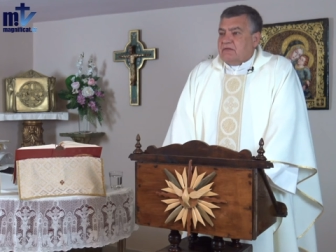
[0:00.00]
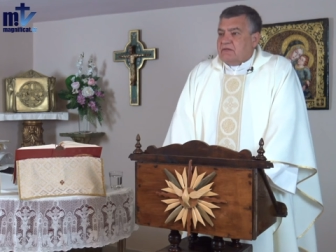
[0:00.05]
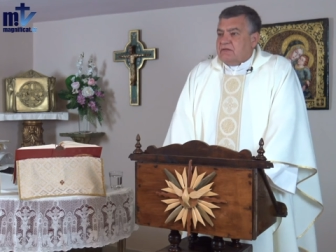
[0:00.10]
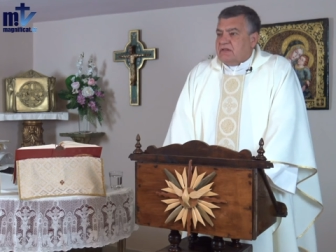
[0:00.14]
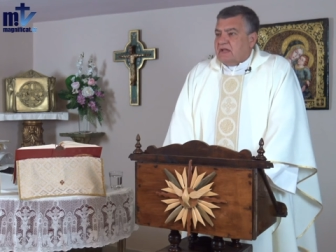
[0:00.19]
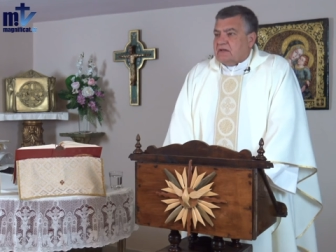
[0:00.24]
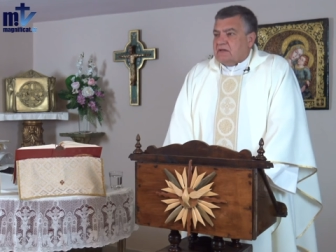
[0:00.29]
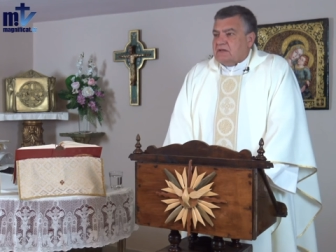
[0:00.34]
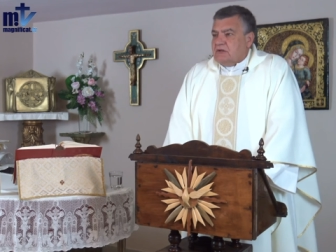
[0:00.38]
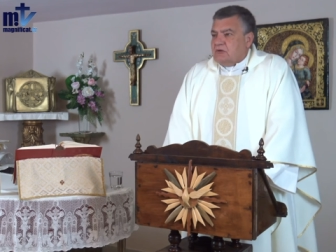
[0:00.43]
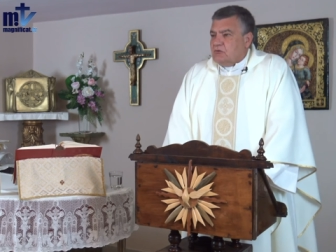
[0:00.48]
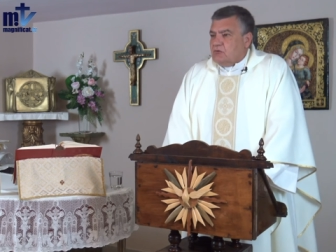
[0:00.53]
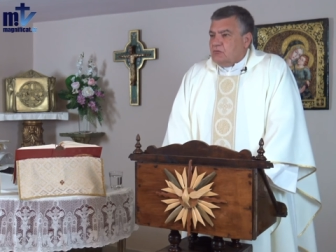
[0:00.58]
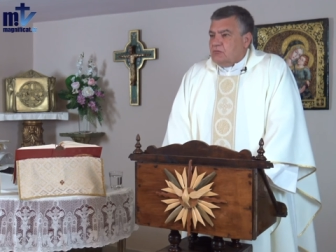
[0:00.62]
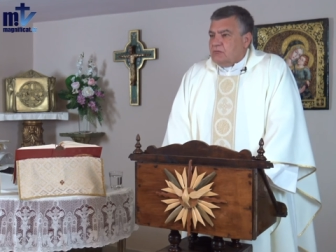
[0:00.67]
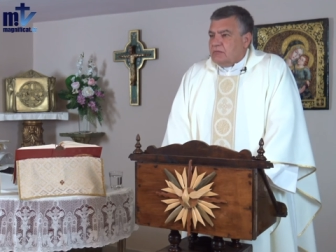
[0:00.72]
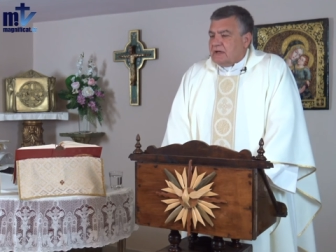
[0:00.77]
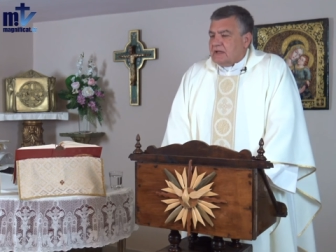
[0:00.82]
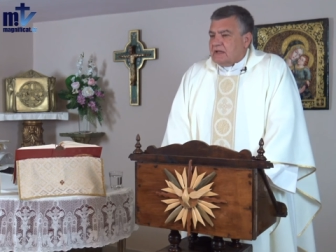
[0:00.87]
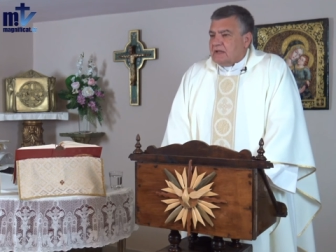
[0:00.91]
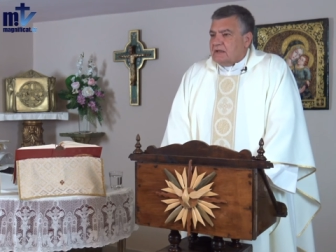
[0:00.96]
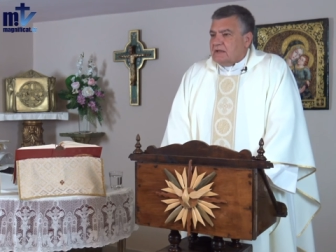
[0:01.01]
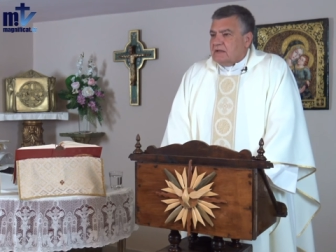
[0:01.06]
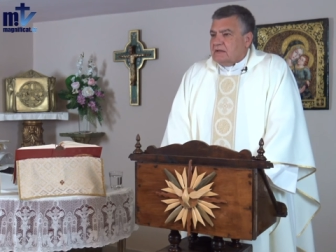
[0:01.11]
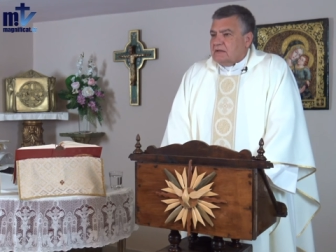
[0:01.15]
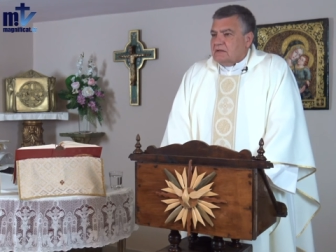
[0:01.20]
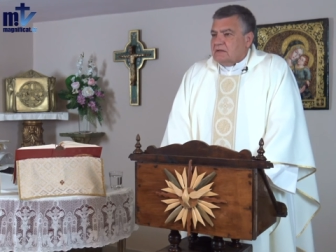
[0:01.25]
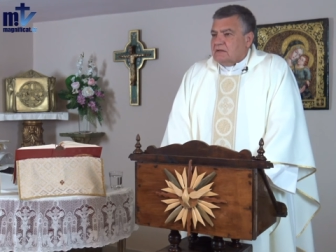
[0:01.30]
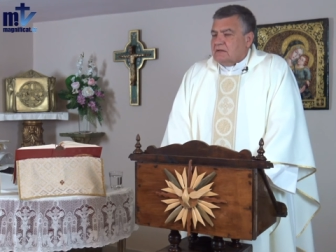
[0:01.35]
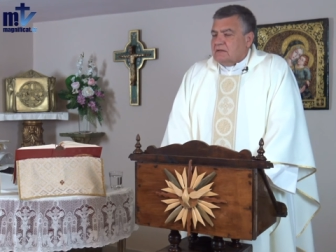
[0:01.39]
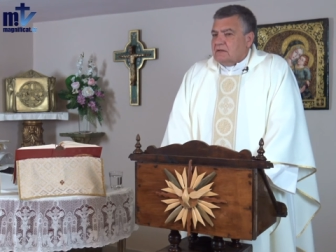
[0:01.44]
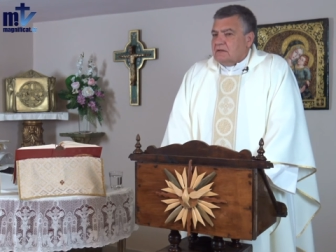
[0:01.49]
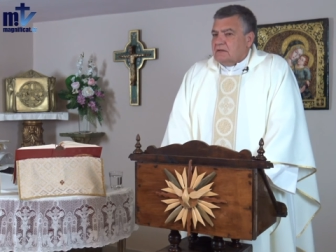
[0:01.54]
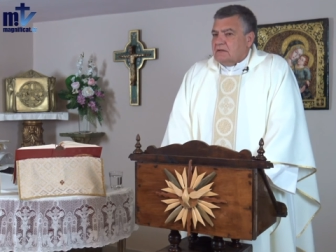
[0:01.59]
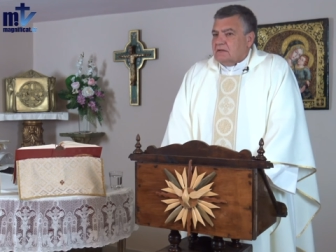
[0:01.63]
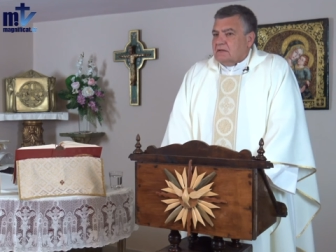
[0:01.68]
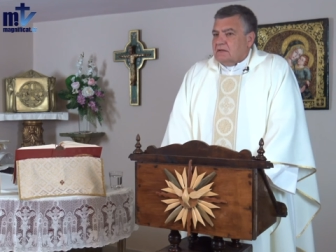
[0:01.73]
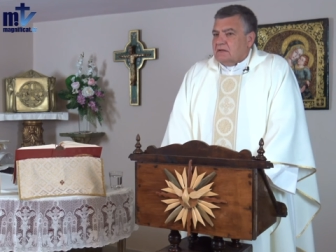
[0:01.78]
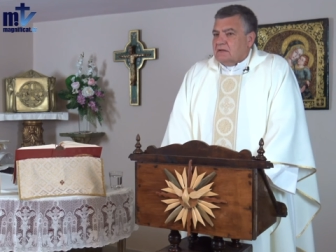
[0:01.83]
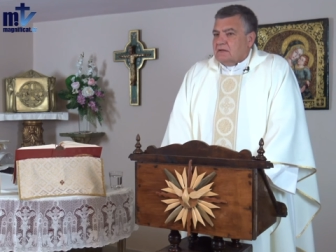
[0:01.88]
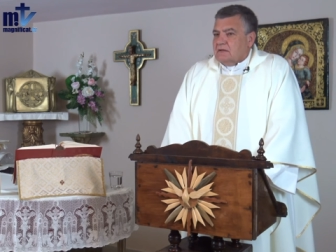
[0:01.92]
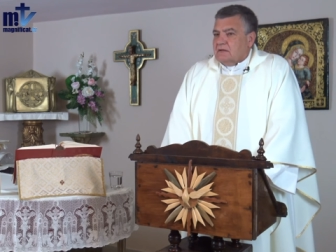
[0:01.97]
the uncertainty,
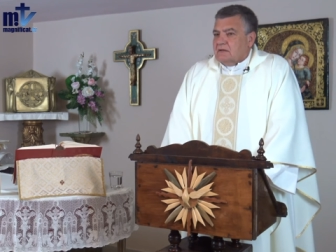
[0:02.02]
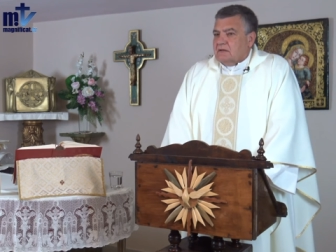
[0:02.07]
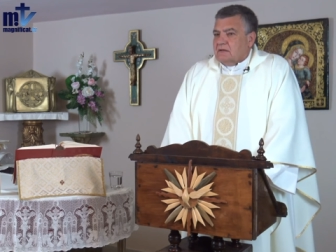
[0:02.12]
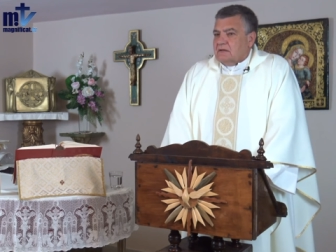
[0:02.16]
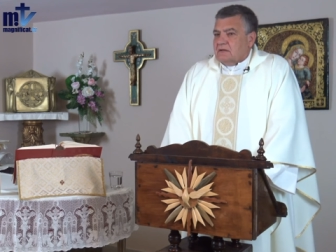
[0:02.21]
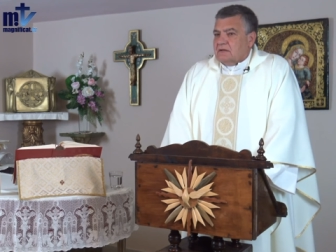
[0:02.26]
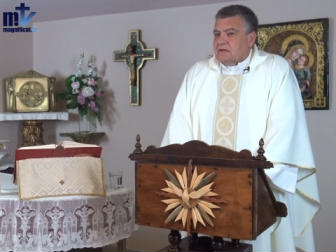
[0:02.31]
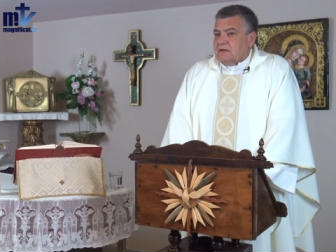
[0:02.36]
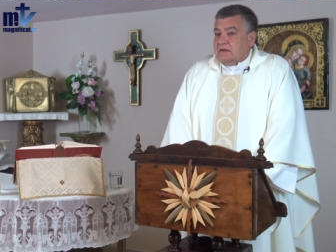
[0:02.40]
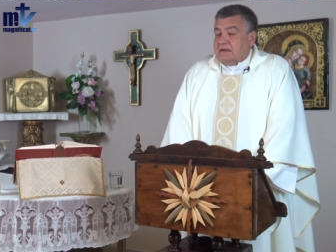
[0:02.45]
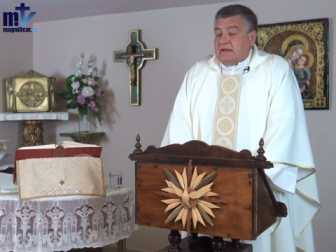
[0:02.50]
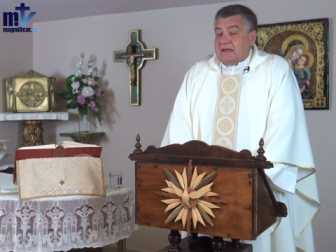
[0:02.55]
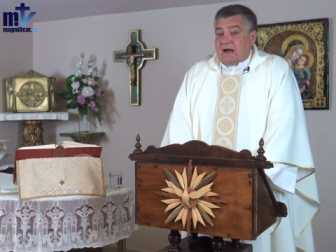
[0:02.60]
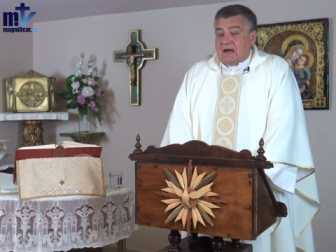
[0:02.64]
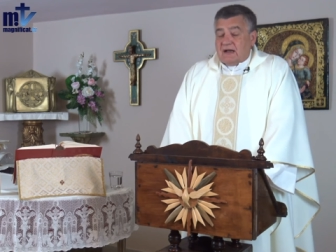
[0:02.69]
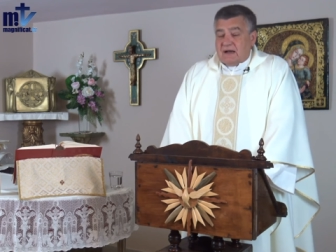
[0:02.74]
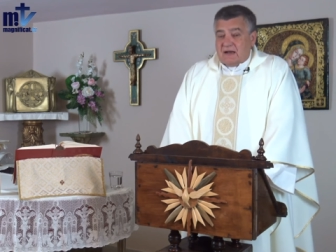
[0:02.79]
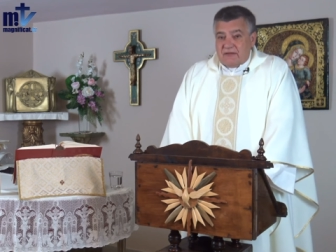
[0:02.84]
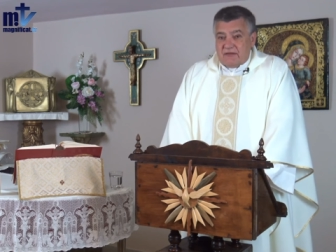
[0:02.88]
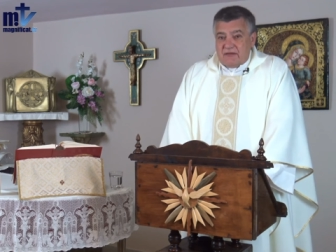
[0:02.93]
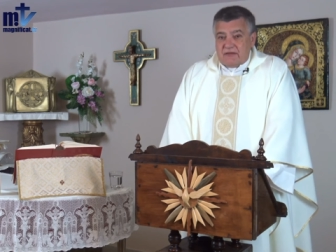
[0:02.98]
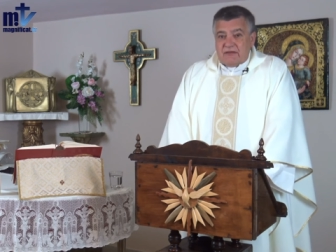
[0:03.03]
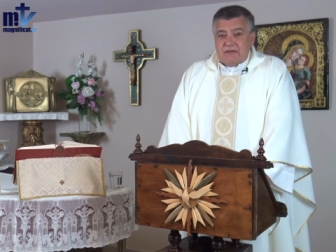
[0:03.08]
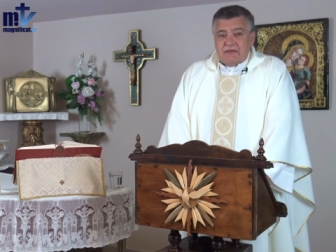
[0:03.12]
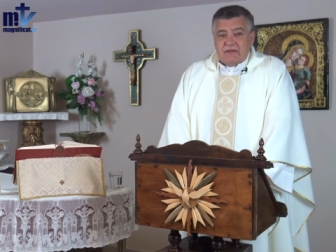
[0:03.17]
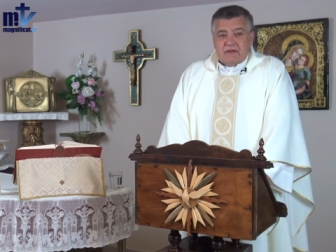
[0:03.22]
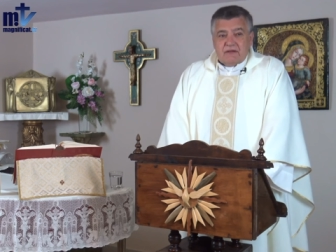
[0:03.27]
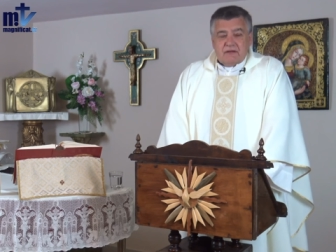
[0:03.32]
and he is grateful.